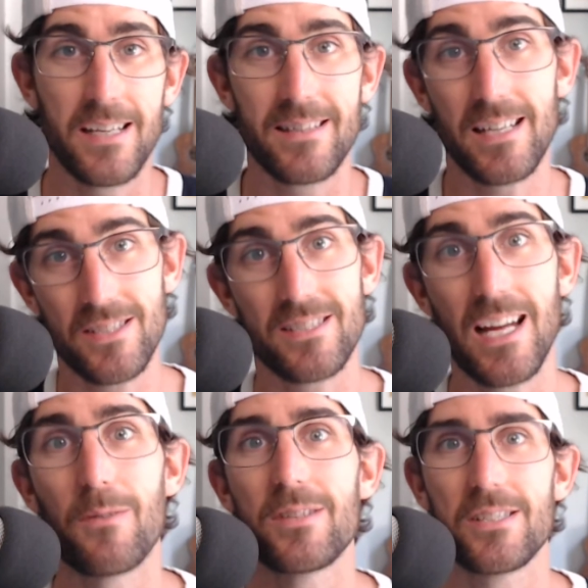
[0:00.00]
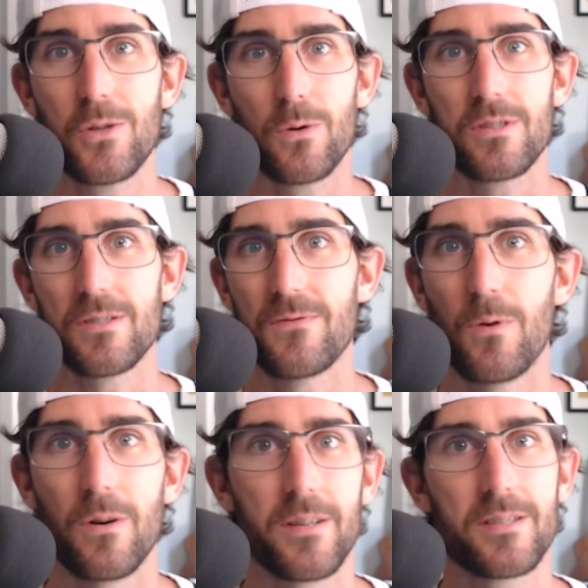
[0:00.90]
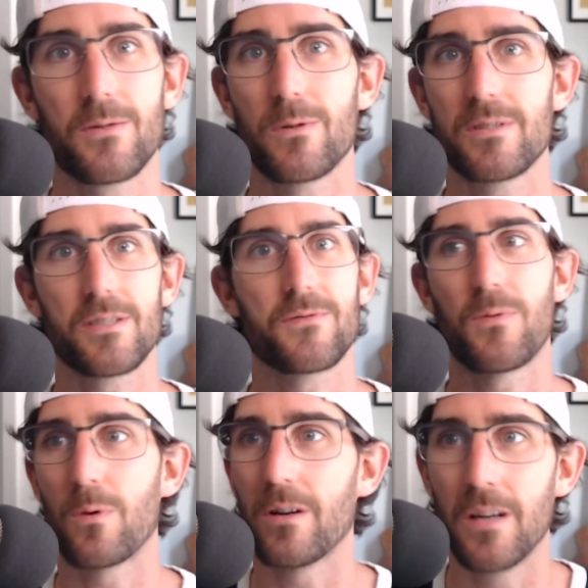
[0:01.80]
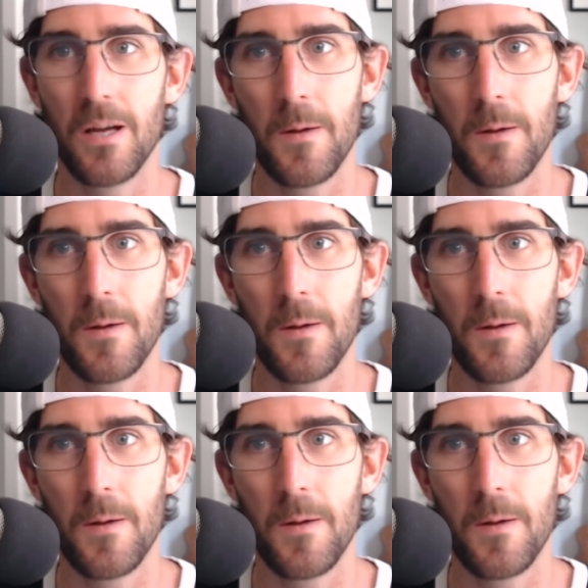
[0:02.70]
That's just not what this course is for. This course is for